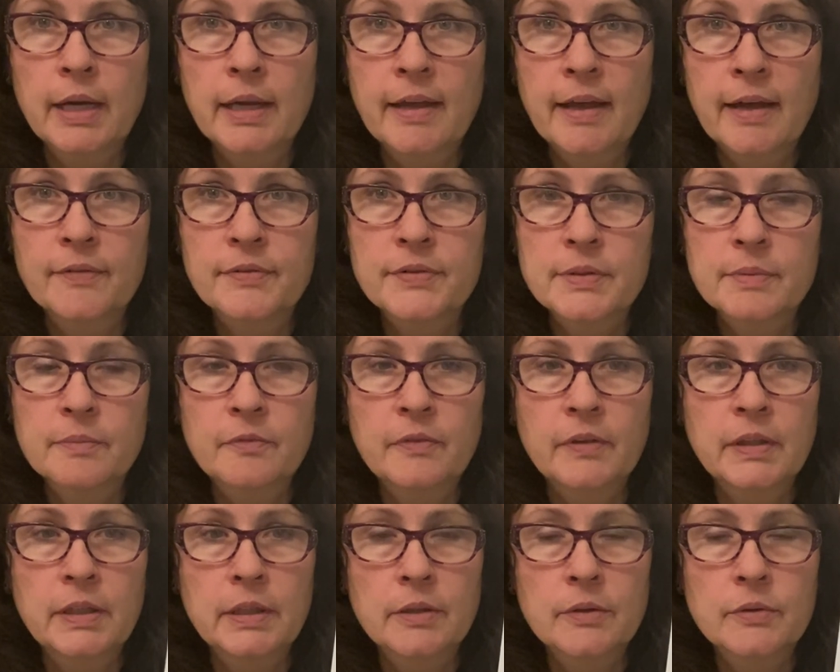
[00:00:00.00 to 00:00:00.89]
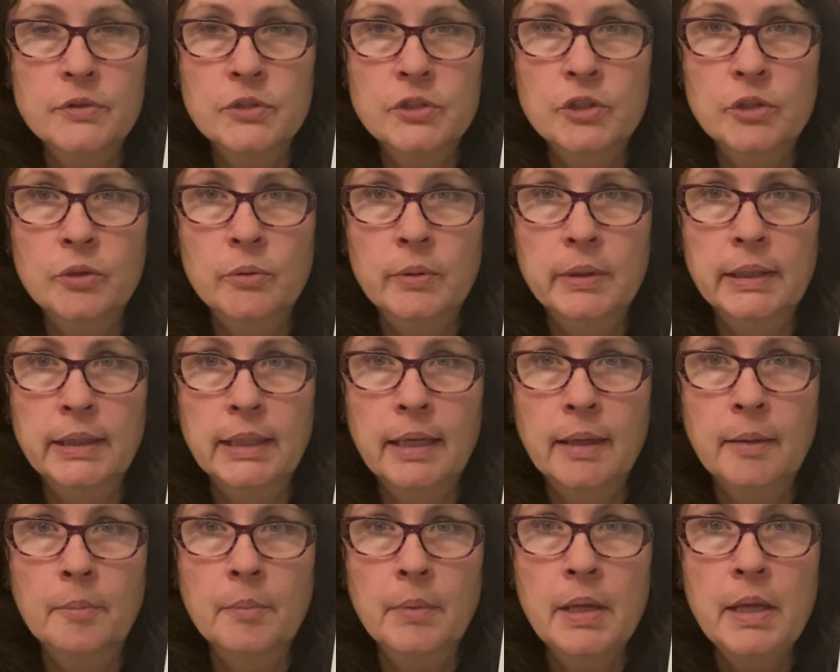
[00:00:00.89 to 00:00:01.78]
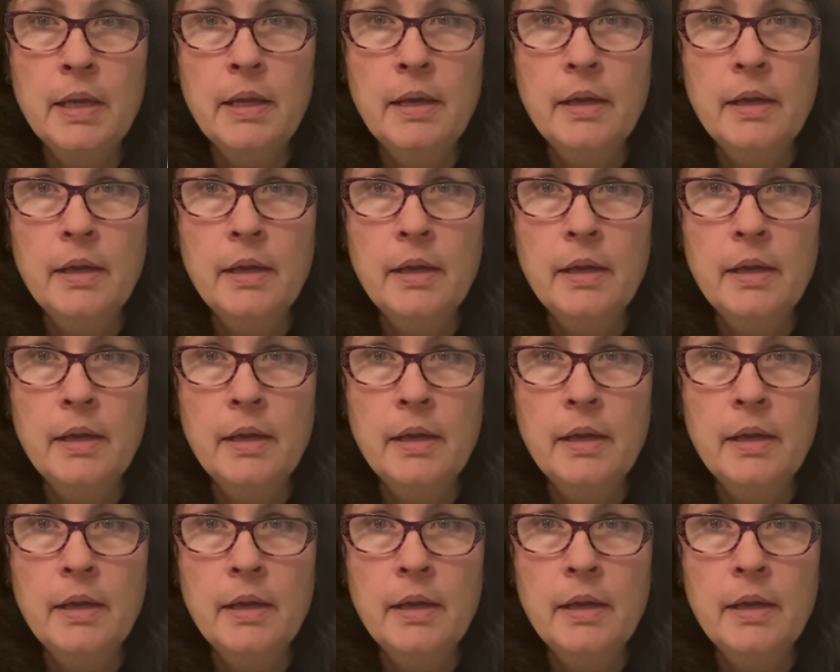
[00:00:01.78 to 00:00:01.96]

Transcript: I have some videos showing them.